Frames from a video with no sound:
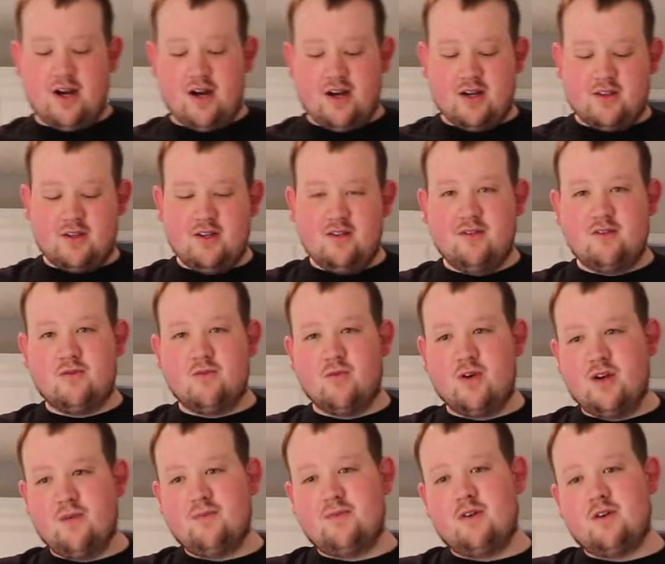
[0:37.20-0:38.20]
got these
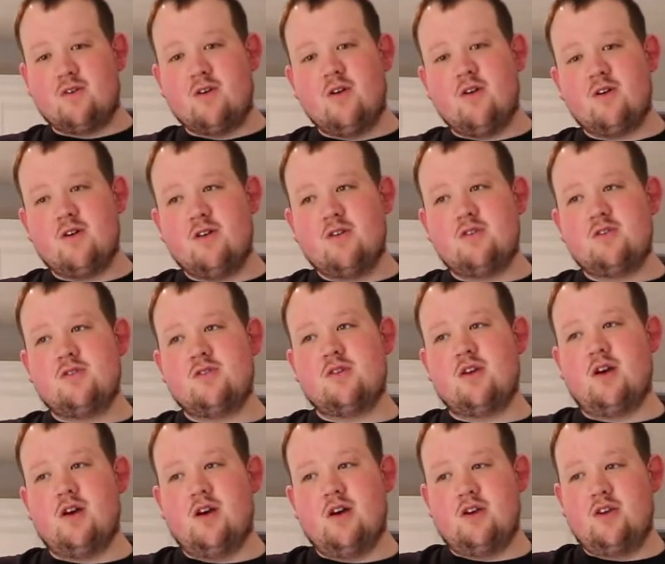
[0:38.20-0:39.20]
ribs at Kroger's.
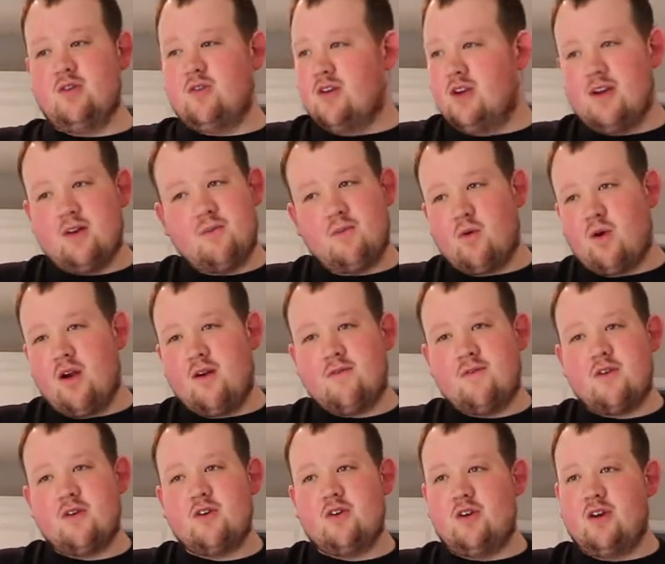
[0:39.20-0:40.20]
You can get them
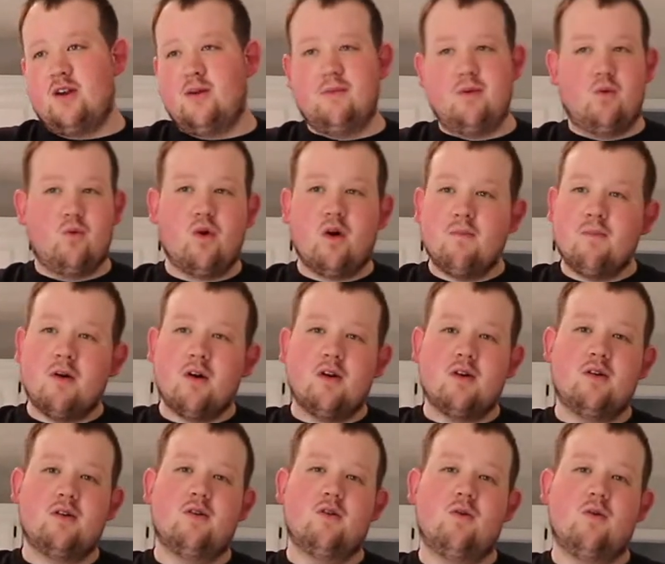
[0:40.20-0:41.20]
wherever. You can get them at
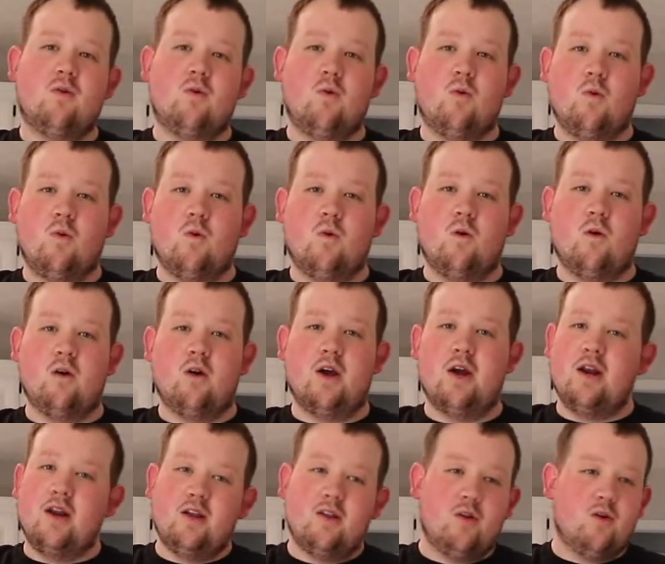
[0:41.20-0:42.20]
Walmart or
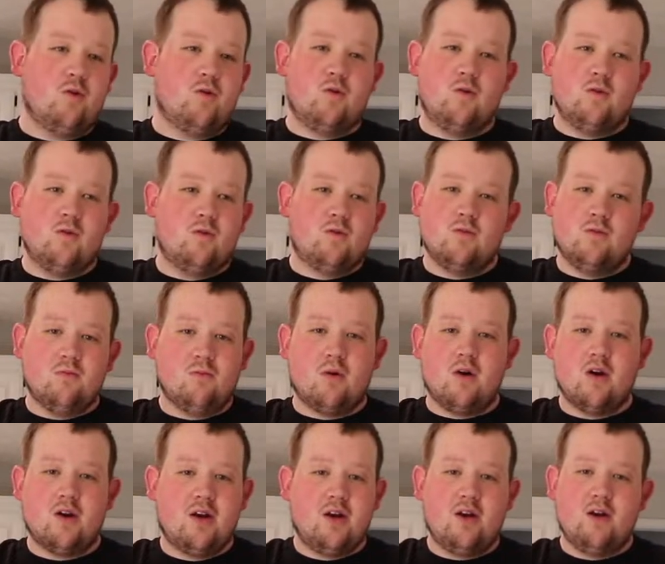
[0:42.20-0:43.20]
any local
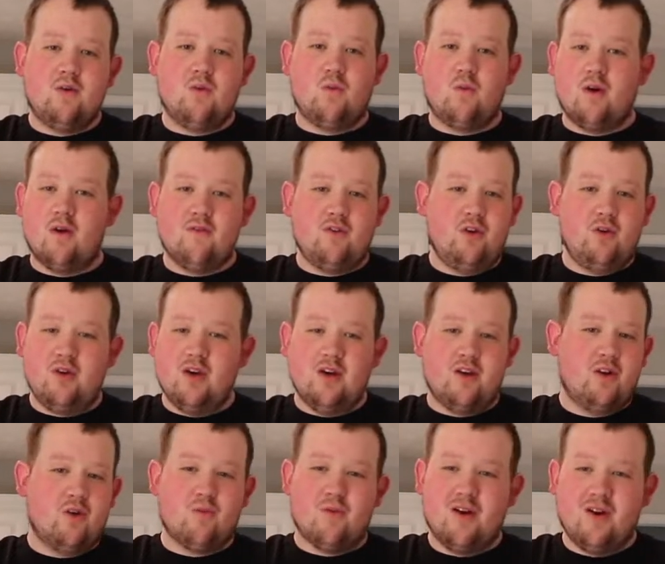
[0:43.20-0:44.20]
market, wherever you get
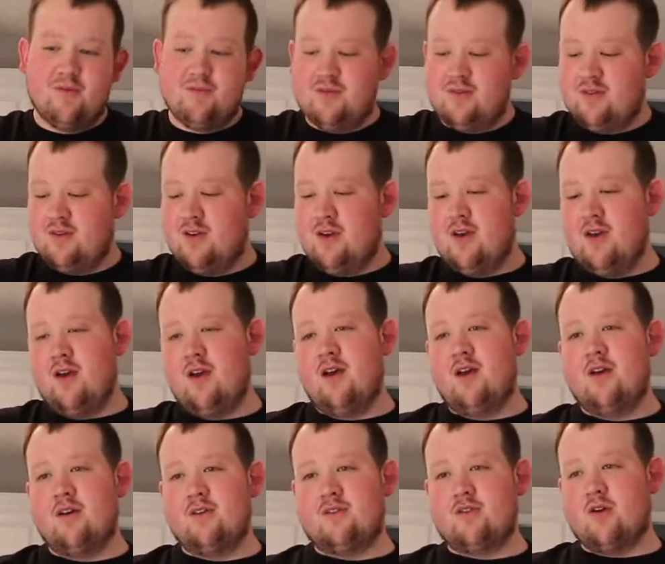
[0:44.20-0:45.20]
your ribs.
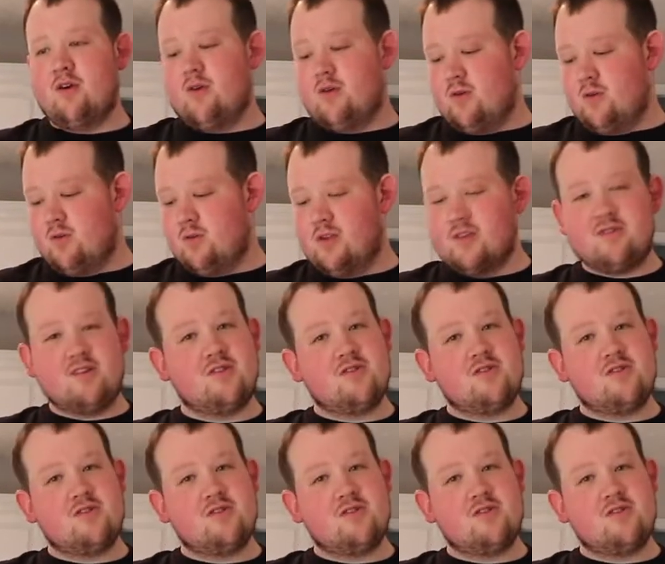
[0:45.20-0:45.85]
So let's get